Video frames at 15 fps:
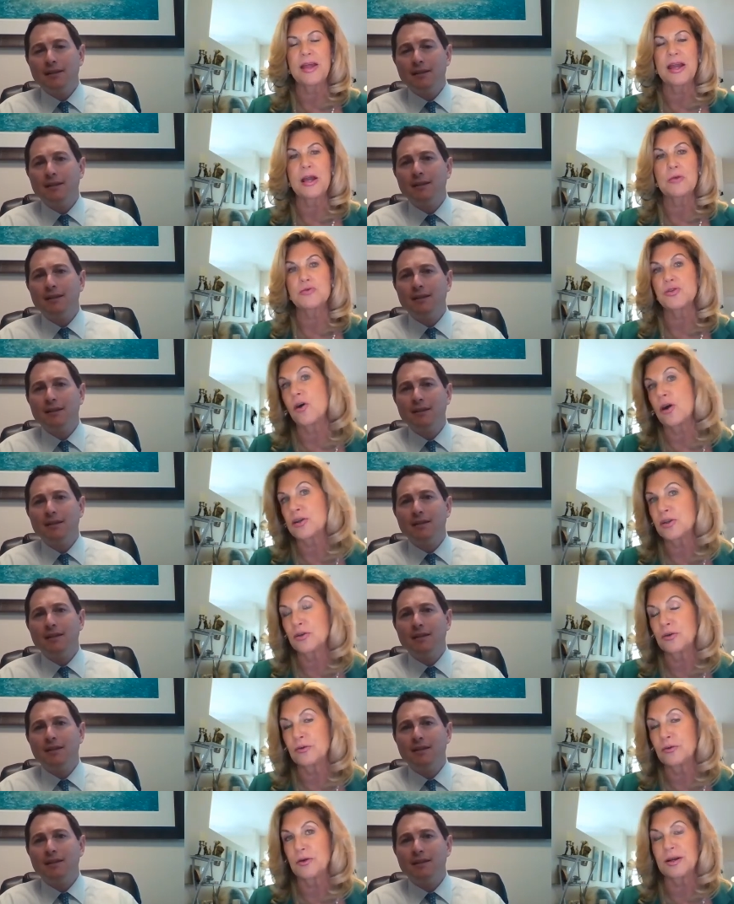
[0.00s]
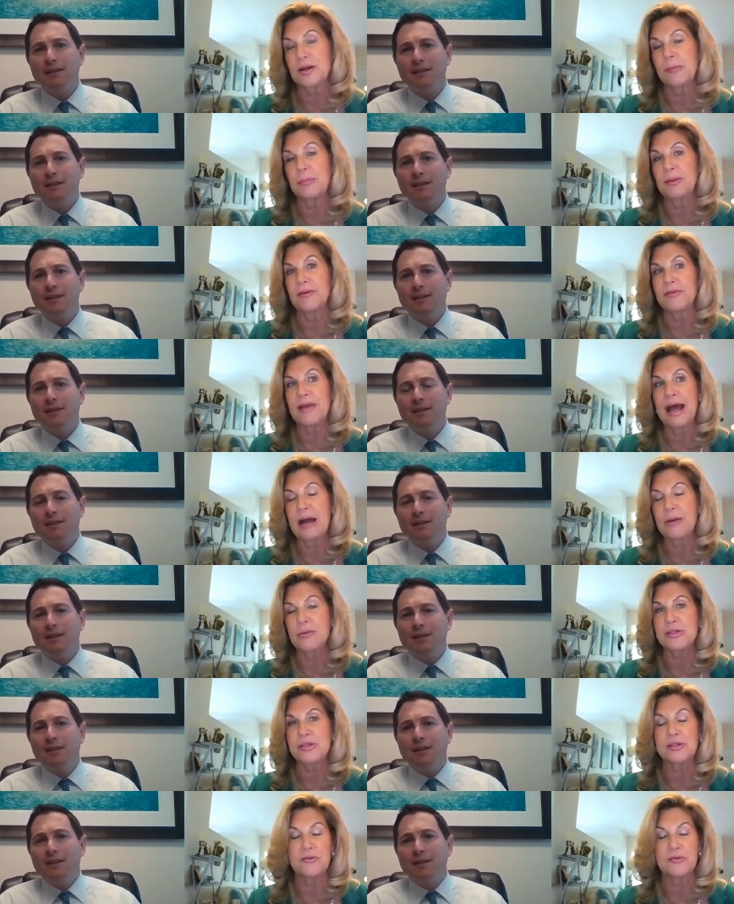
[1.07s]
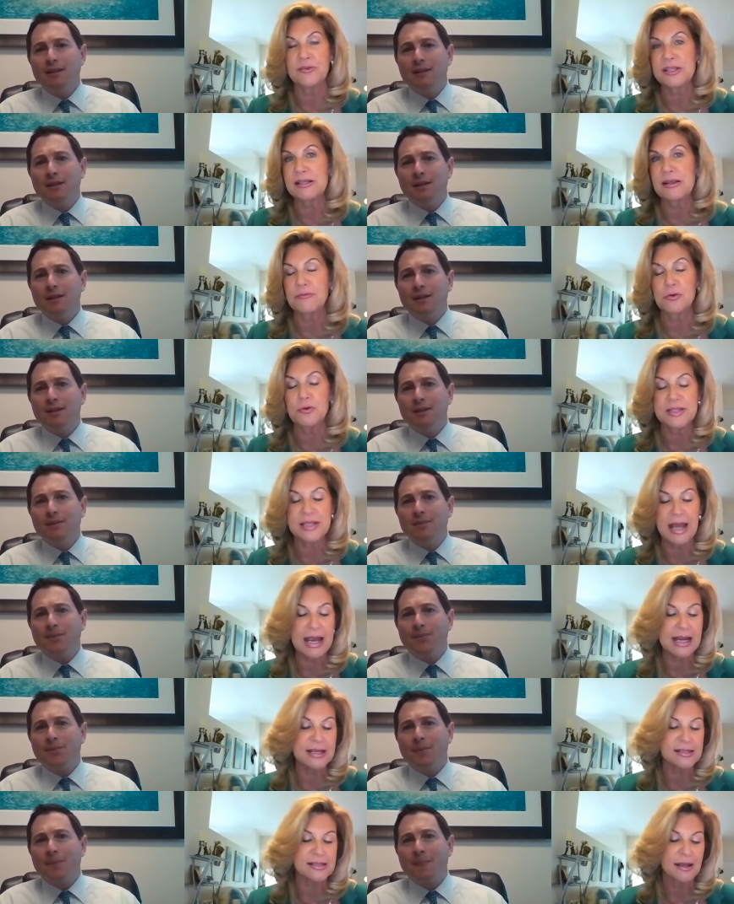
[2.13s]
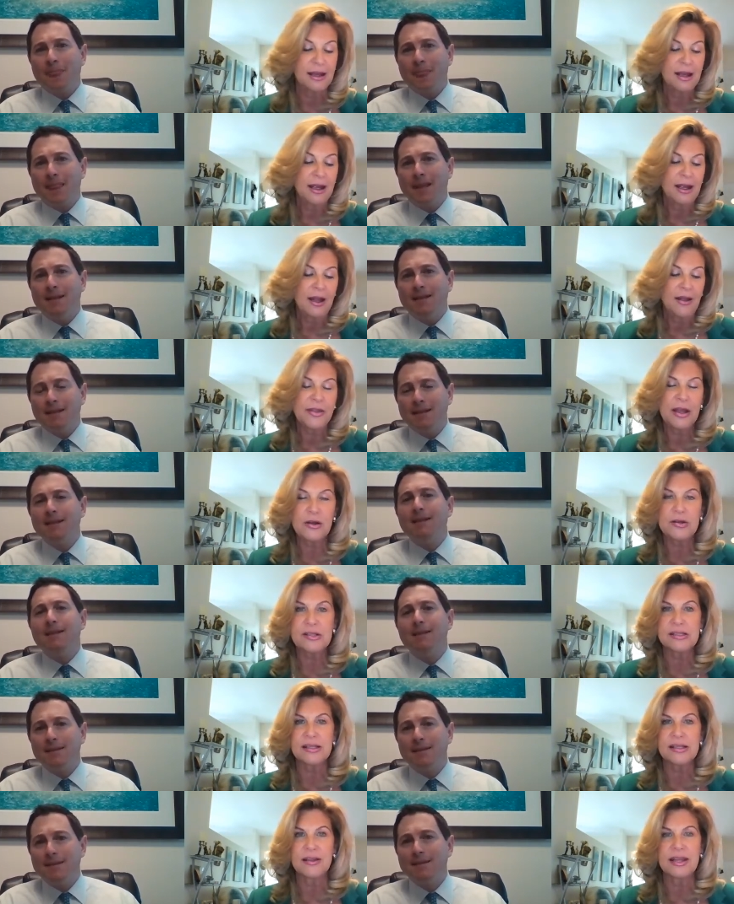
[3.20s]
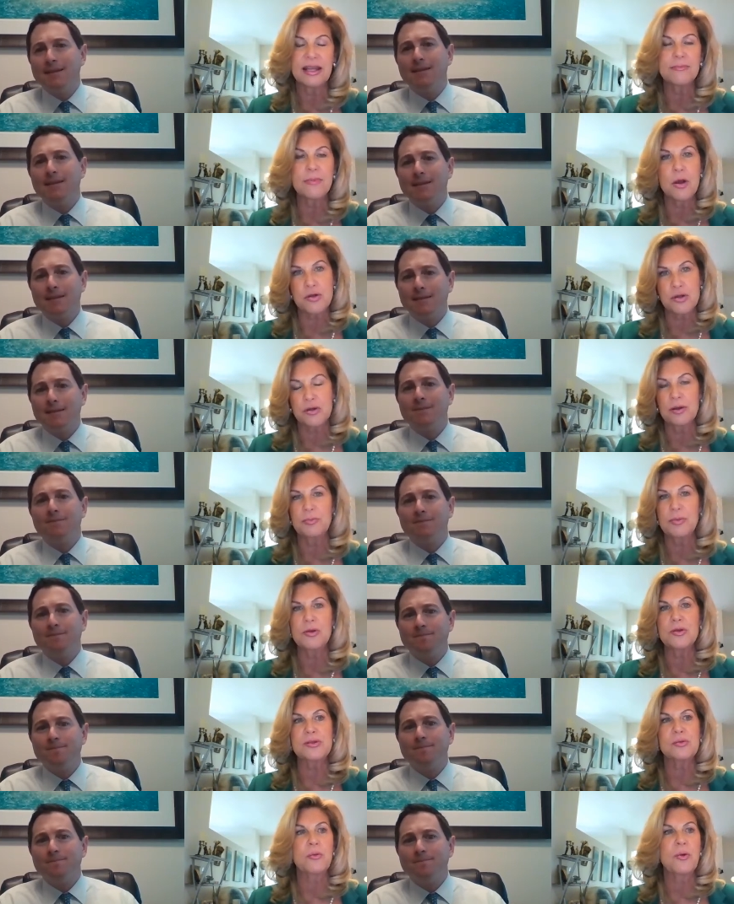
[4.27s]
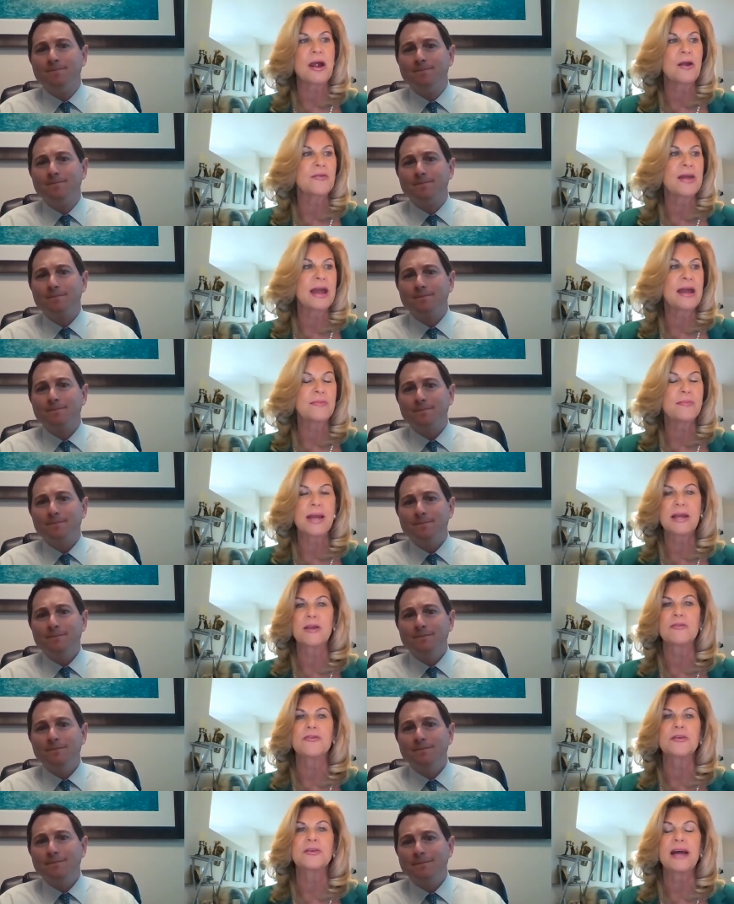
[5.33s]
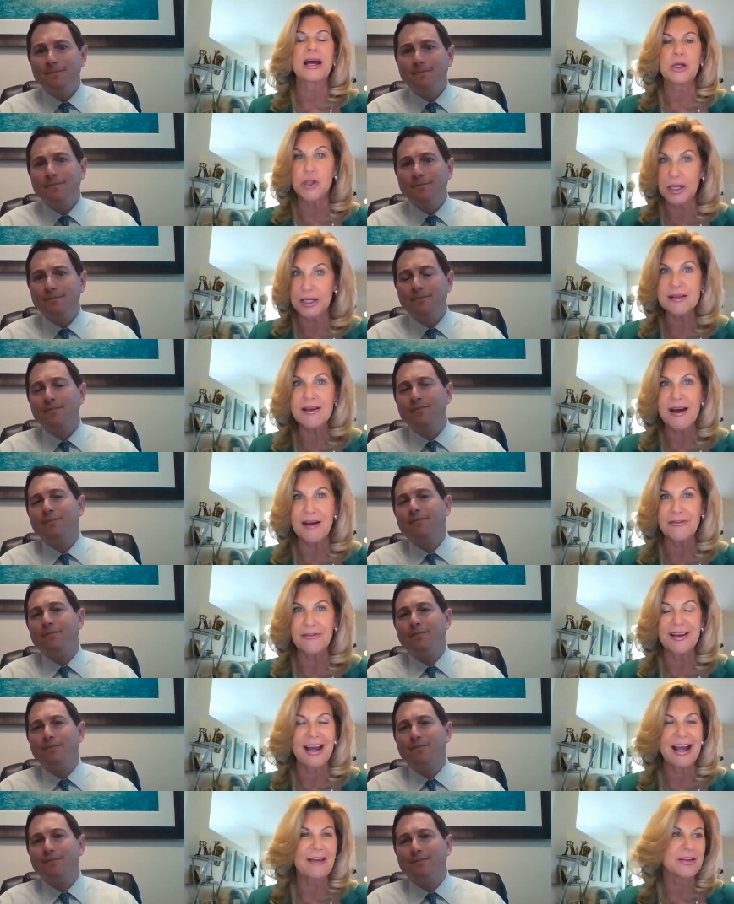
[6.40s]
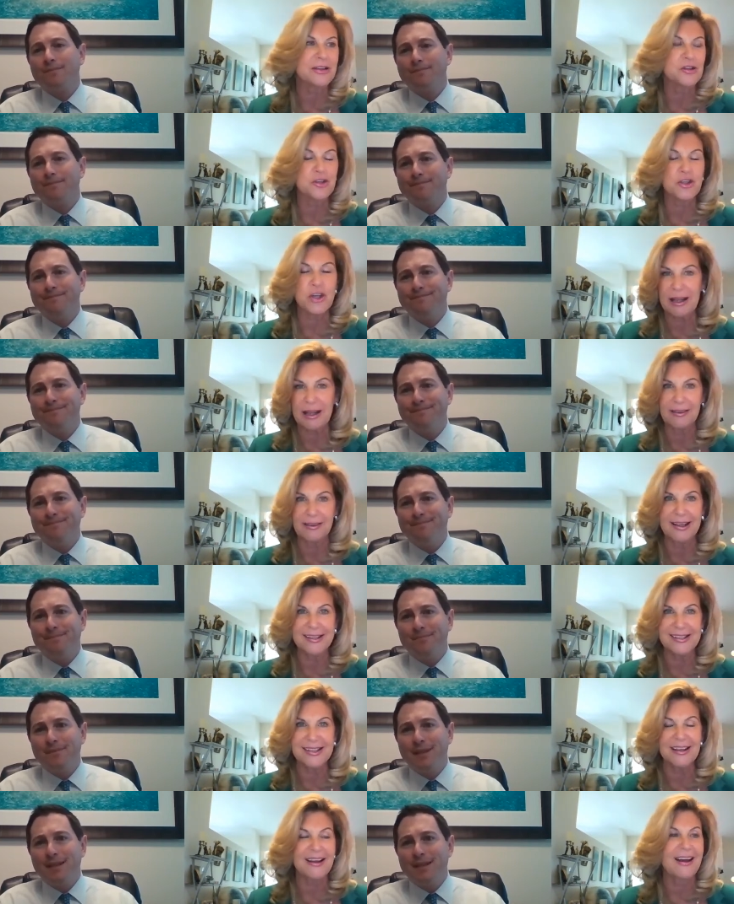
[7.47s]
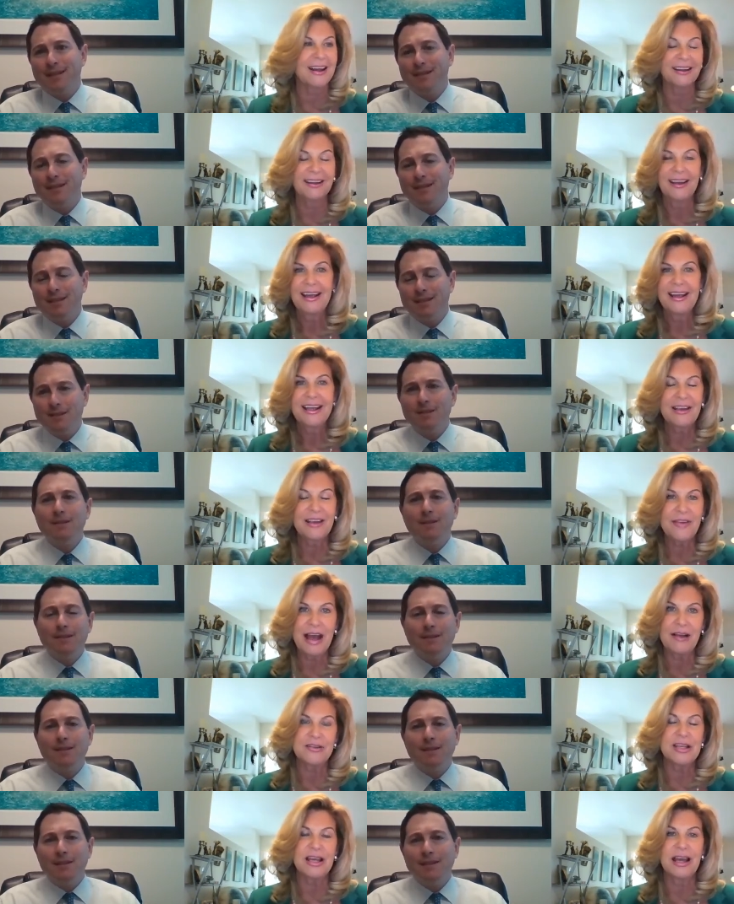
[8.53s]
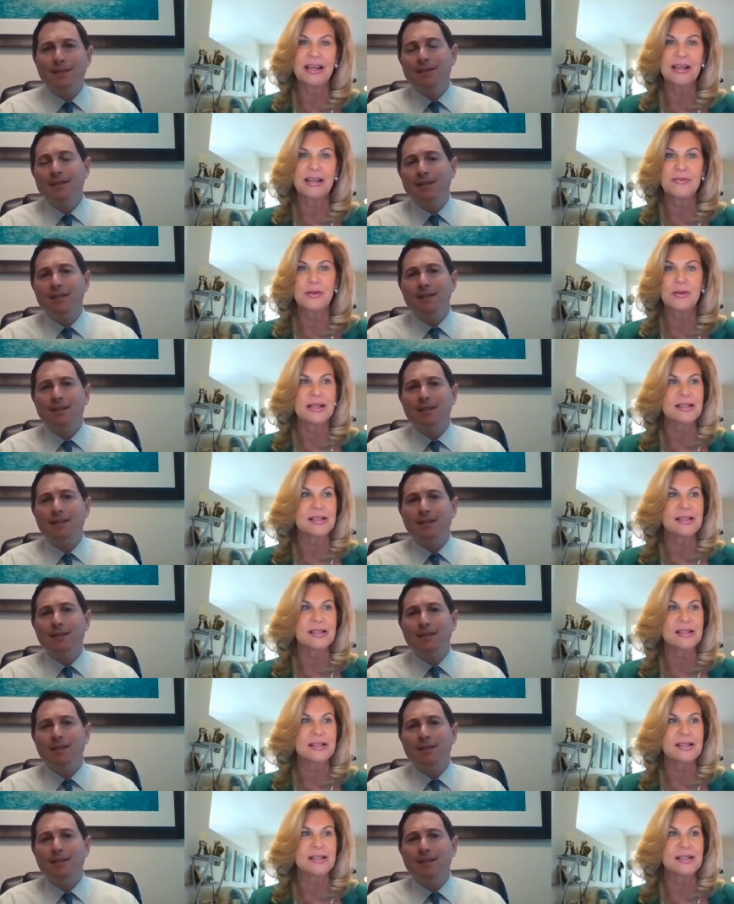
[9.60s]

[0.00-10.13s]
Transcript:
Speaker 1: where they don't talk to you for a couple of hours to several days. There's the emotional abuse where they make you feel not good enough. And I have this checklist that I give out to any of your